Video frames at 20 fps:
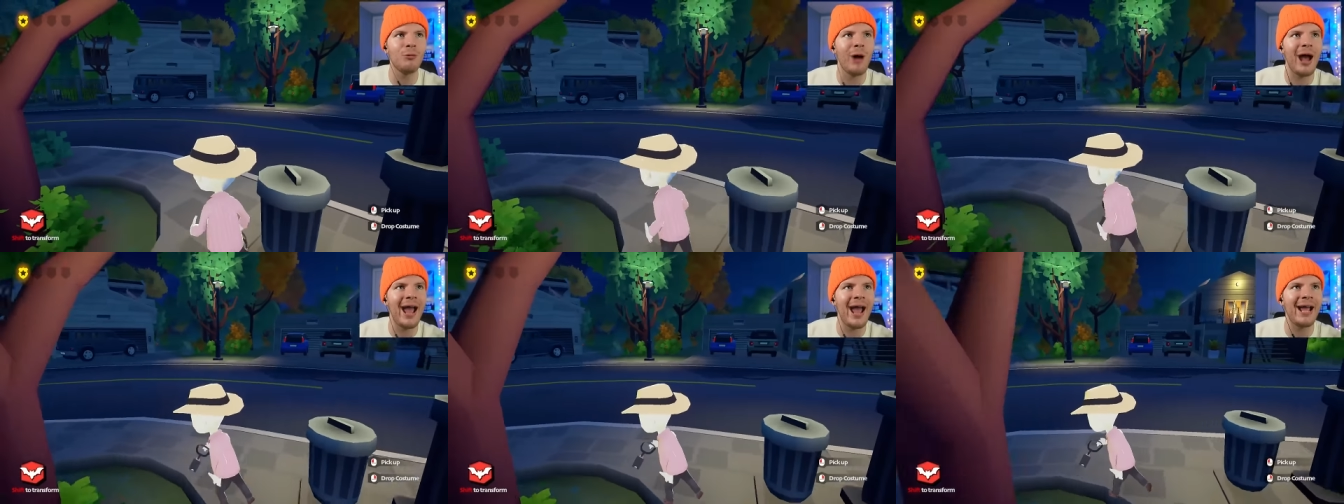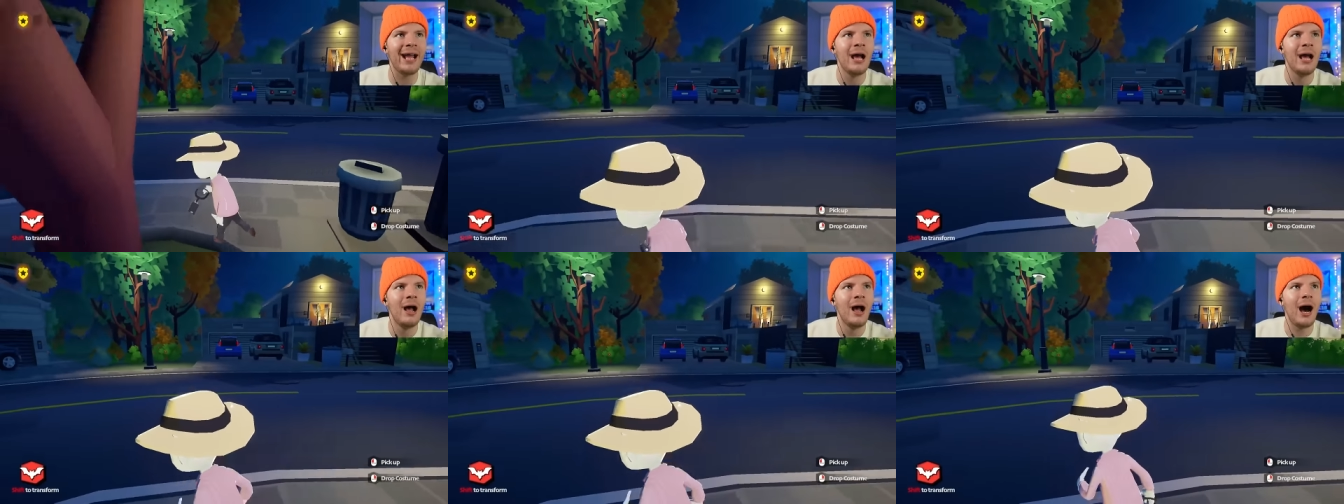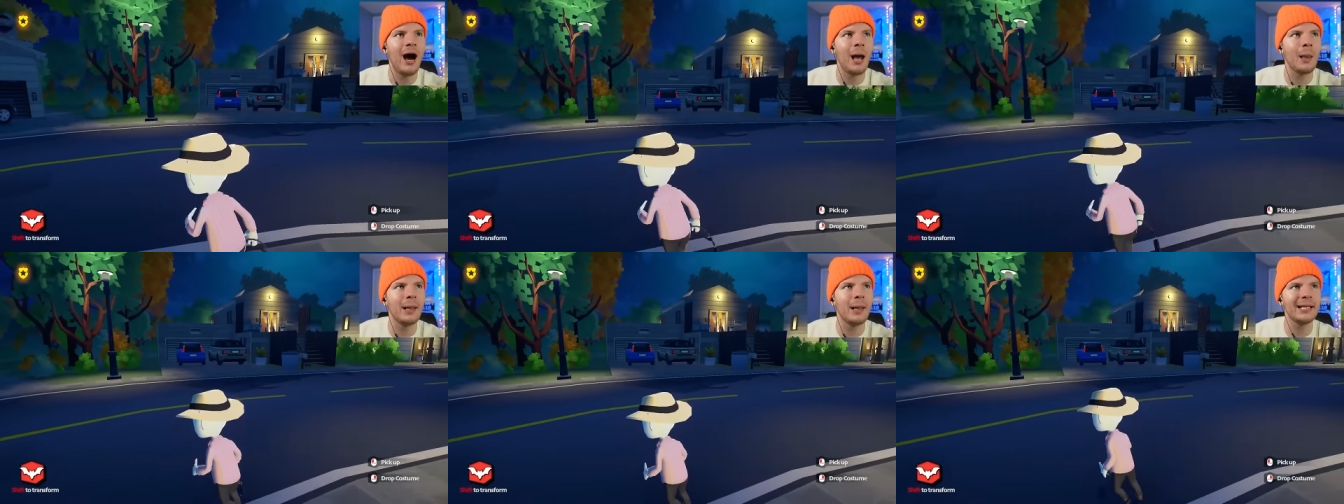way,
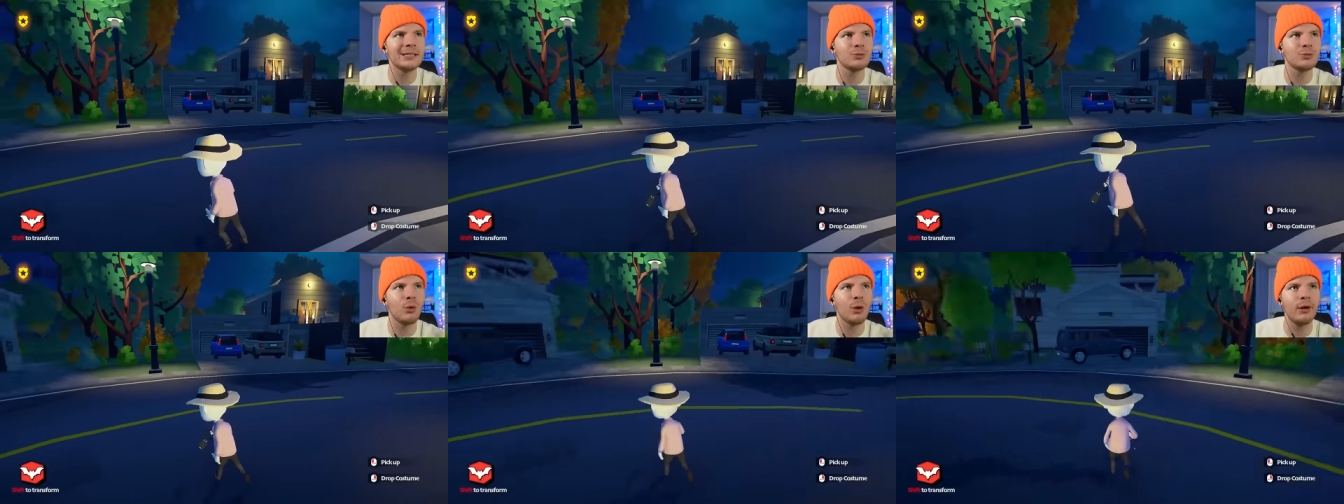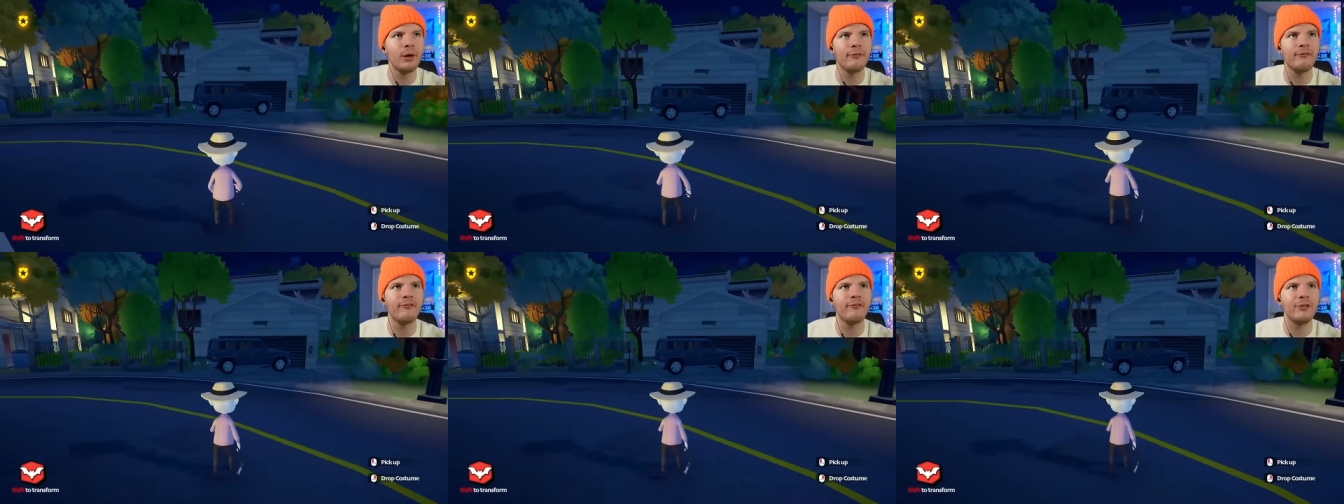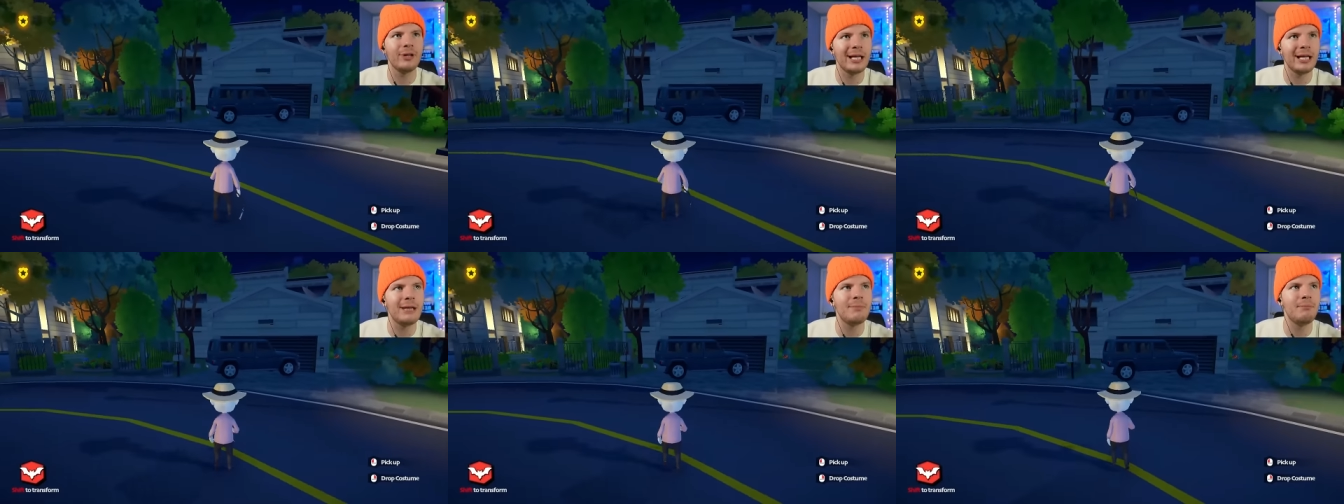unless we're in
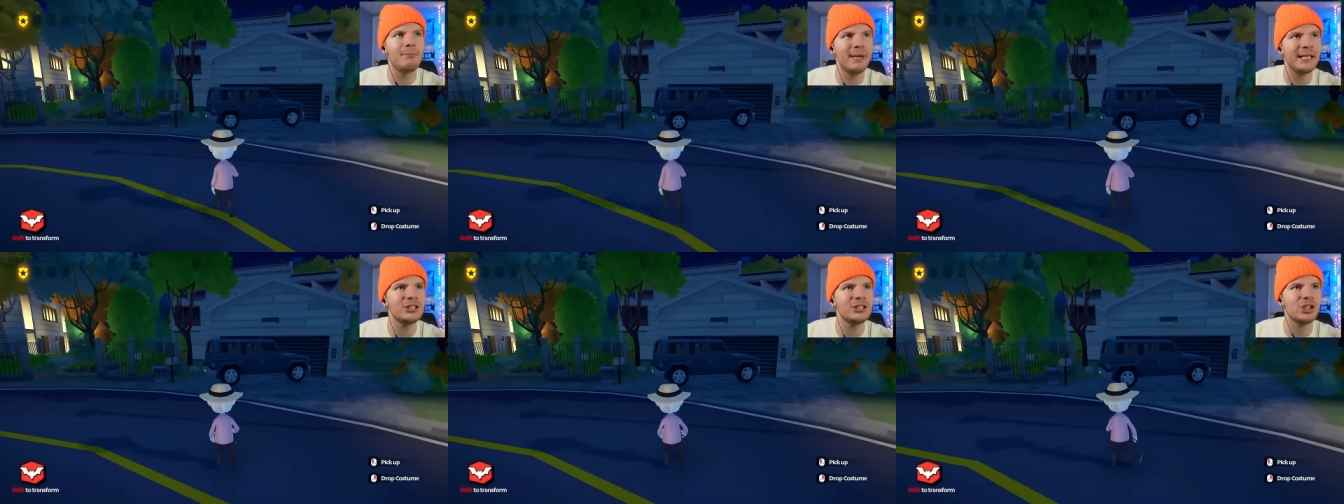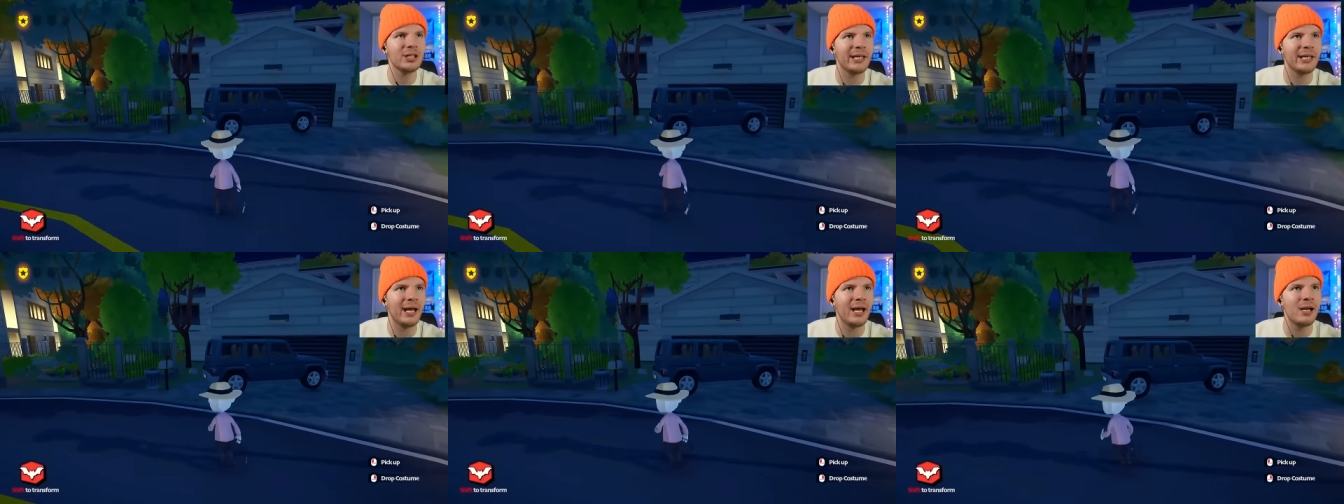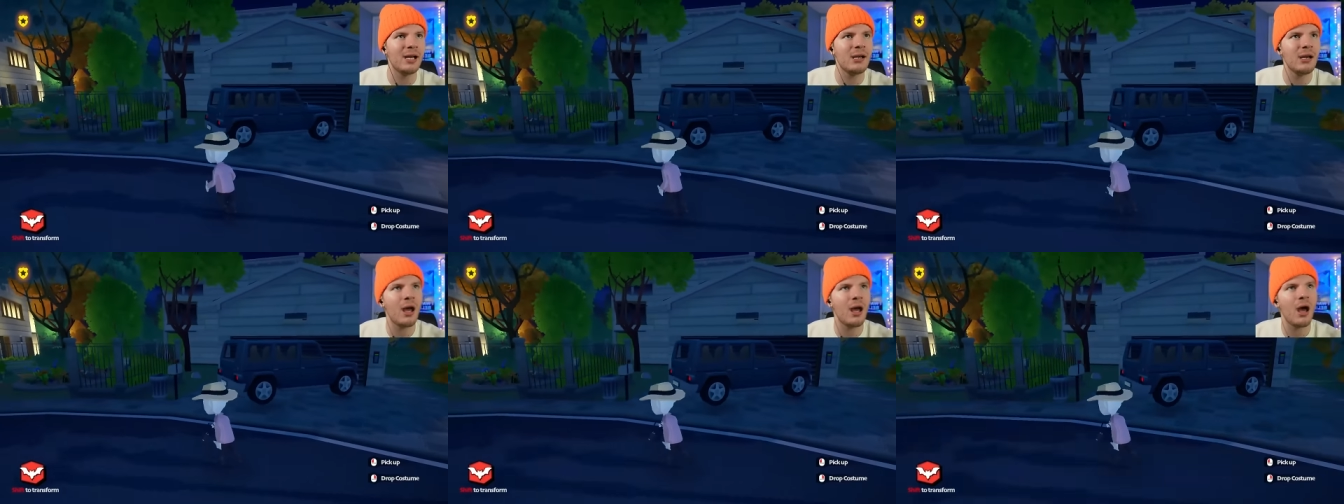Flint, Michigan.